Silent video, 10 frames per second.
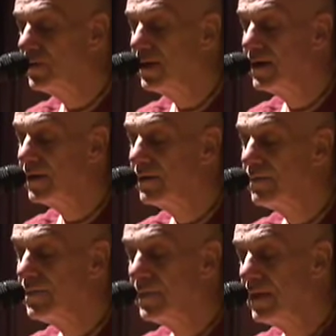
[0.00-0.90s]
way.
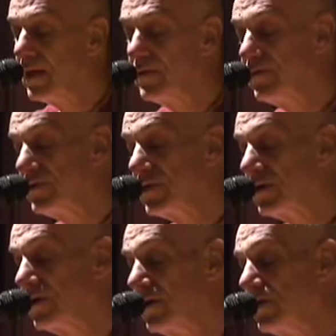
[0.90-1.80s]
And we
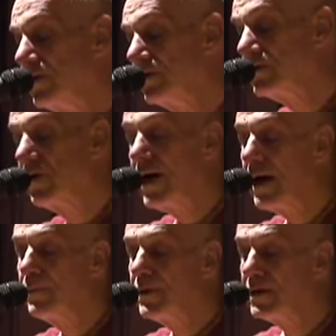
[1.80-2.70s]
feel so
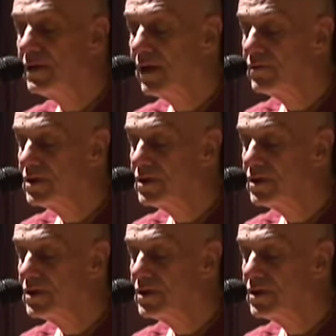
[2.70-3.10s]
happy in that